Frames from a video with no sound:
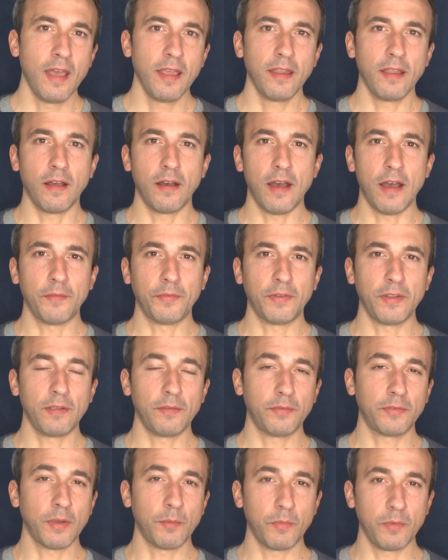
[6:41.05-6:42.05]
Obviously
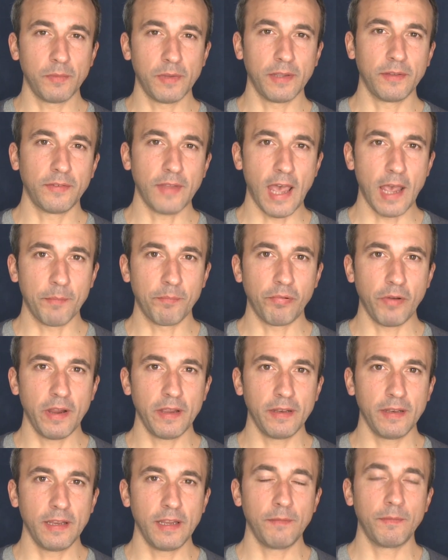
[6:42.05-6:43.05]
someone like Zach
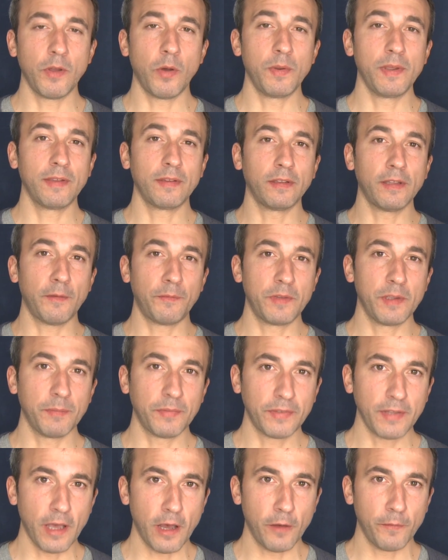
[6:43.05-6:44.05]
Britton, even though he's a lefty
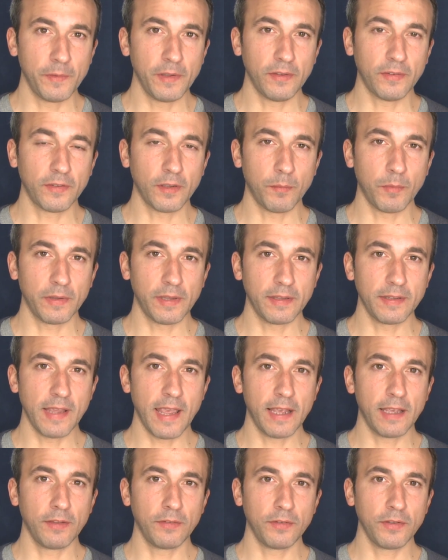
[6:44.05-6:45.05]
himself, he's someone that the
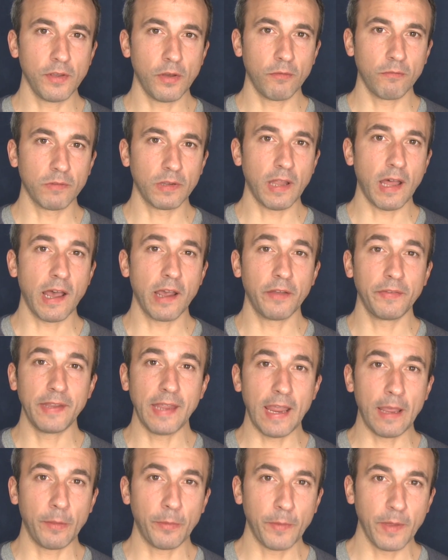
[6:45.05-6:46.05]
Yankees, rely on the
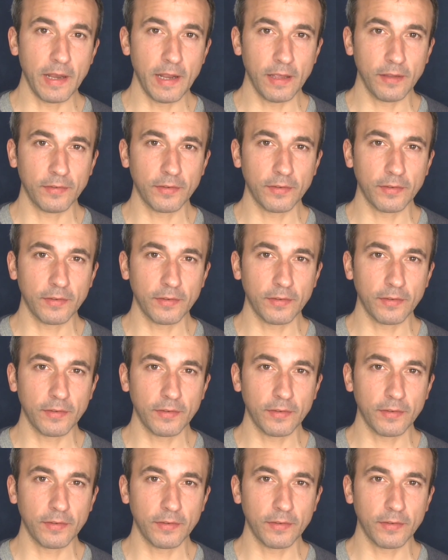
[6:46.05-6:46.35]
eighth inning.